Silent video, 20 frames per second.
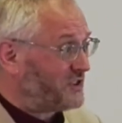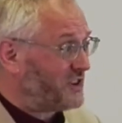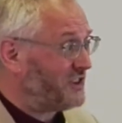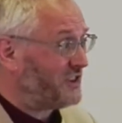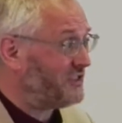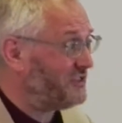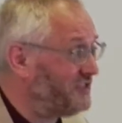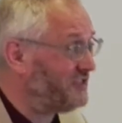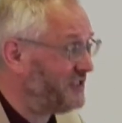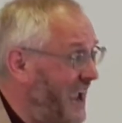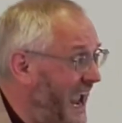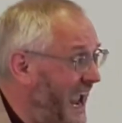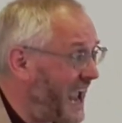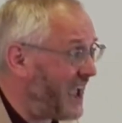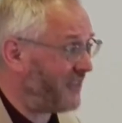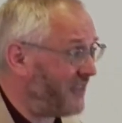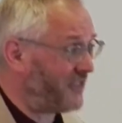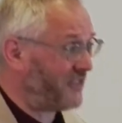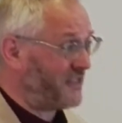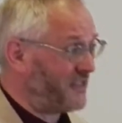to
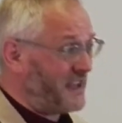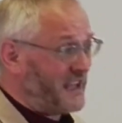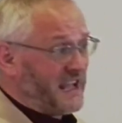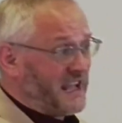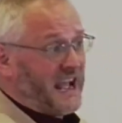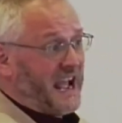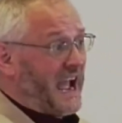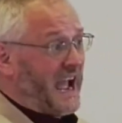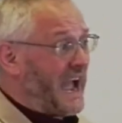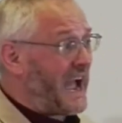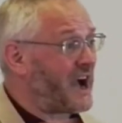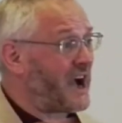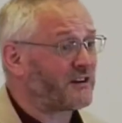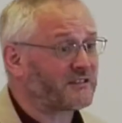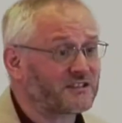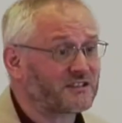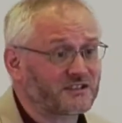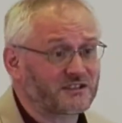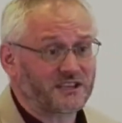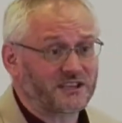death our
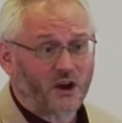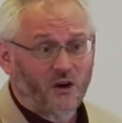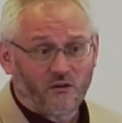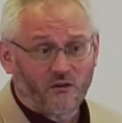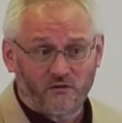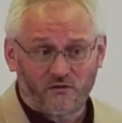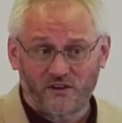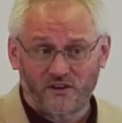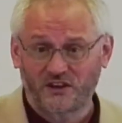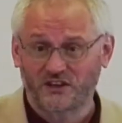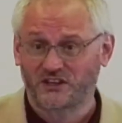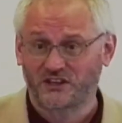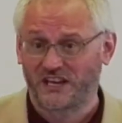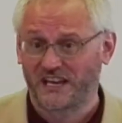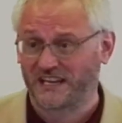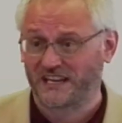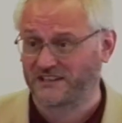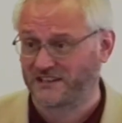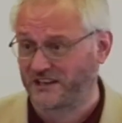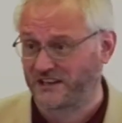selfish
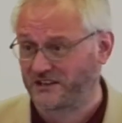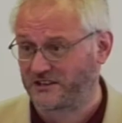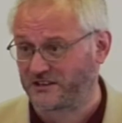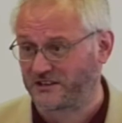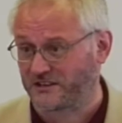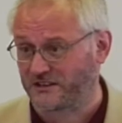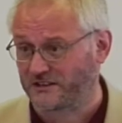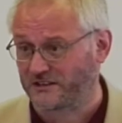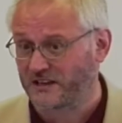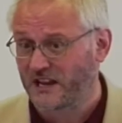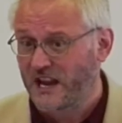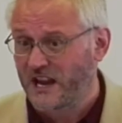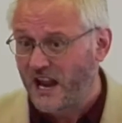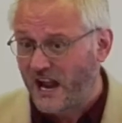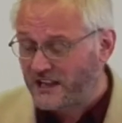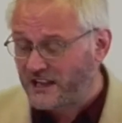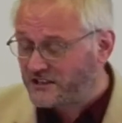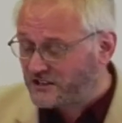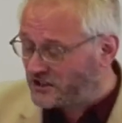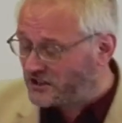existence,
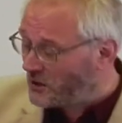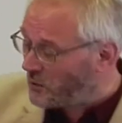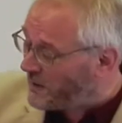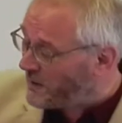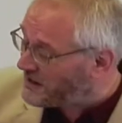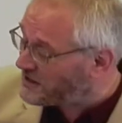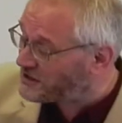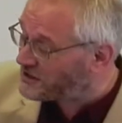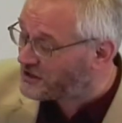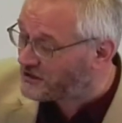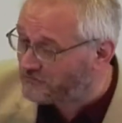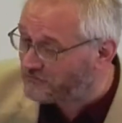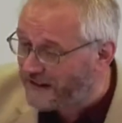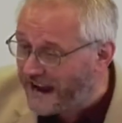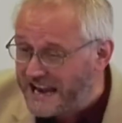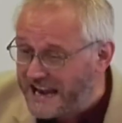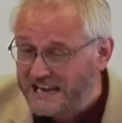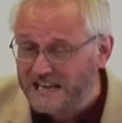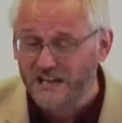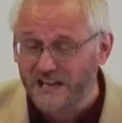until we
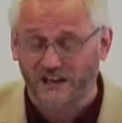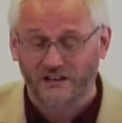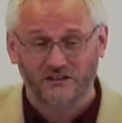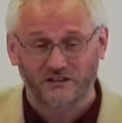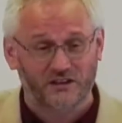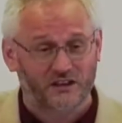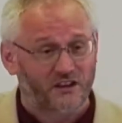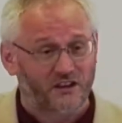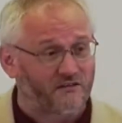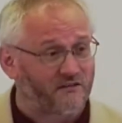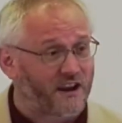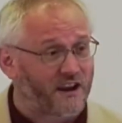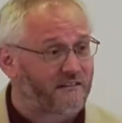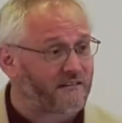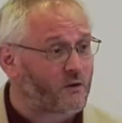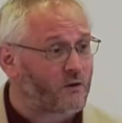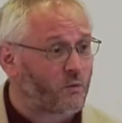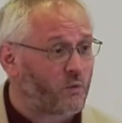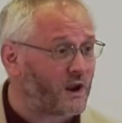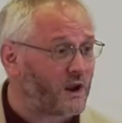surrender to the
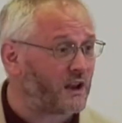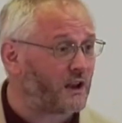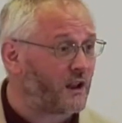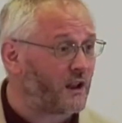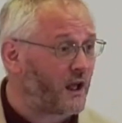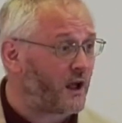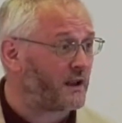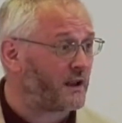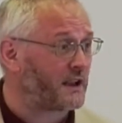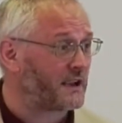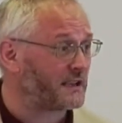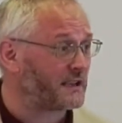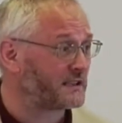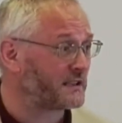very will and,